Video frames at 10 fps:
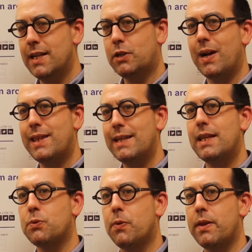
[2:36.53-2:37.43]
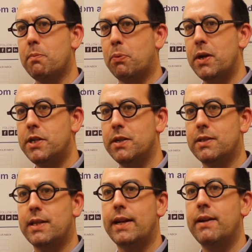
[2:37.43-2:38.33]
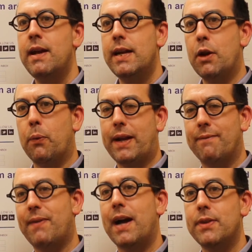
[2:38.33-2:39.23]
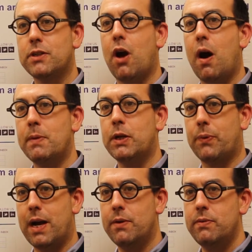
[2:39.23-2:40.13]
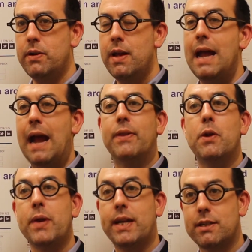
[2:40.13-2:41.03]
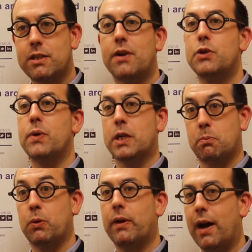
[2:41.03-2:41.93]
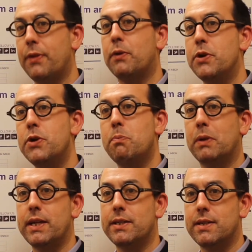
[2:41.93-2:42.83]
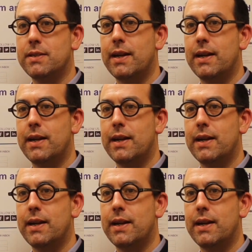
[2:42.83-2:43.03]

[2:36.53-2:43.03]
And so I think that's one of the bridges that we can find this common ground, and then we can start to explore other new places.